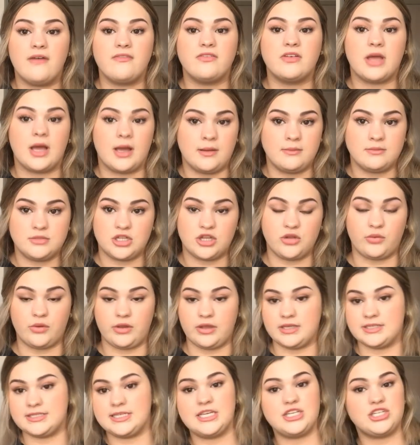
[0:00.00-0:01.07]
come to the
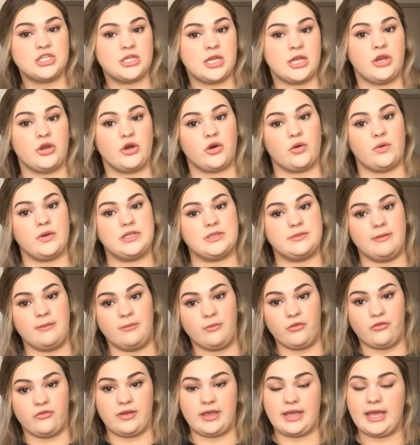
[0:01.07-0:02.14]
realization that you're going to be
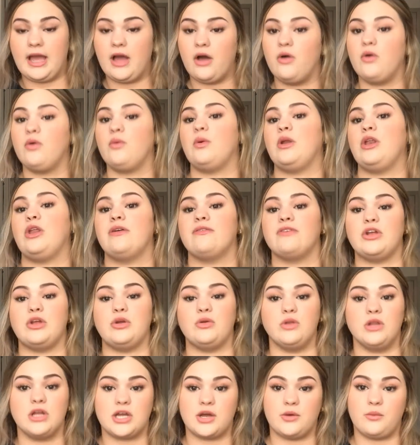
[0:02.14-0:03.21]
moving out, whenever you
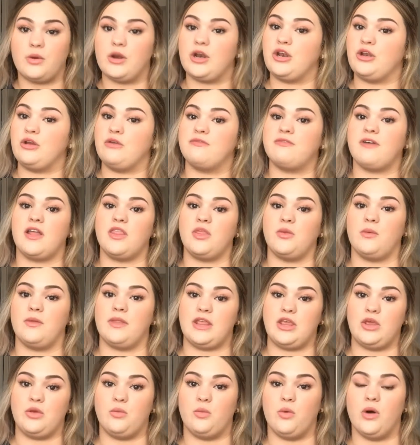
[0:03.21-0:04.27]
look at one and you find the one
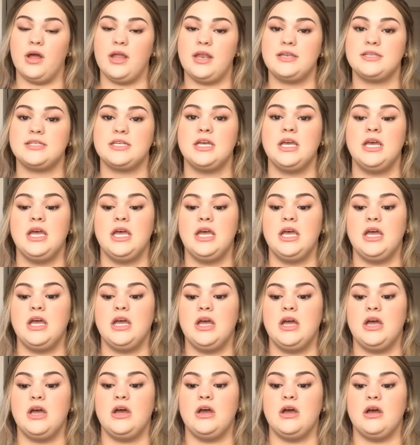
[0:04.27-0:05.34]
that you want,
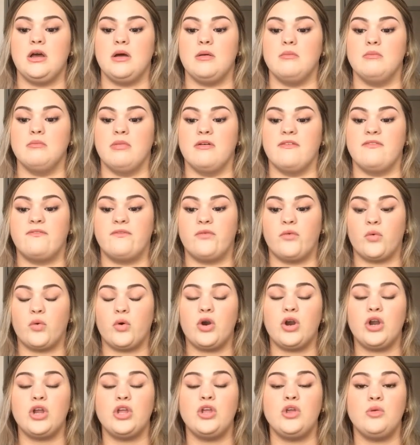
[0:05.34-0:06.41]

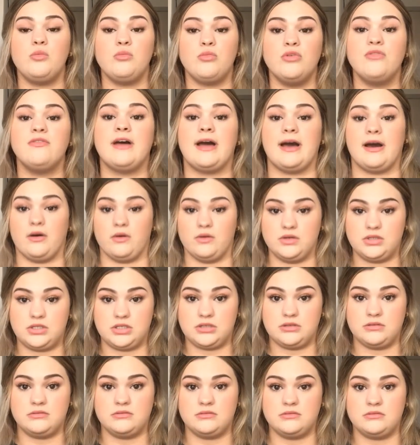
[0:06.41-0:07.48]
before you move out,
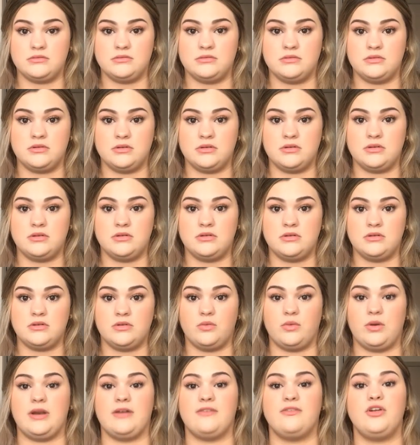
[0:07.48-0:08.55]

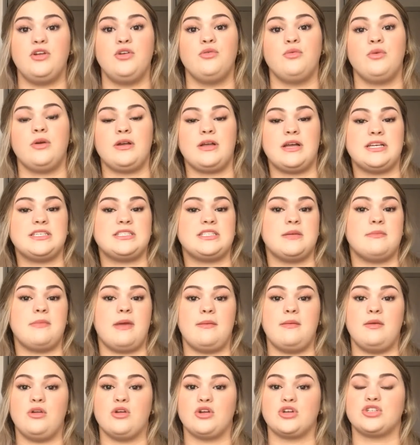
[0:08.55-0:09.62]
whenever you realize that
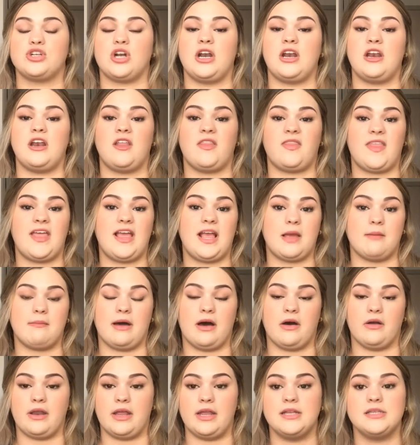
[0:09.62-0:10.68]
maybe you're starting to think
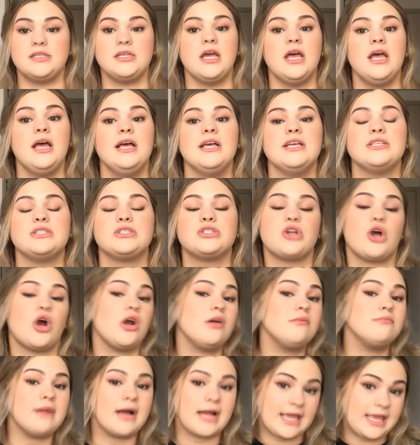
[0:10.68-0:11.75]
about it,
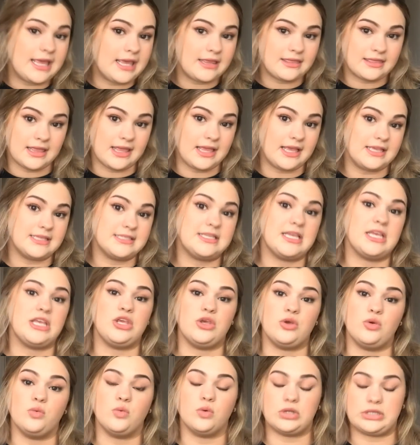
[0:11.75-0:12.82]
start buying things that
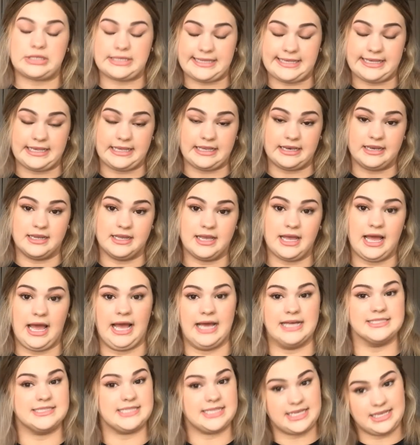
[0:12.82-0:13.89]
you will need,
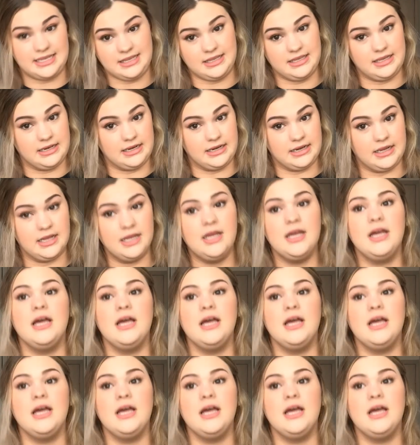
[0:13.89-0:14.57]
as in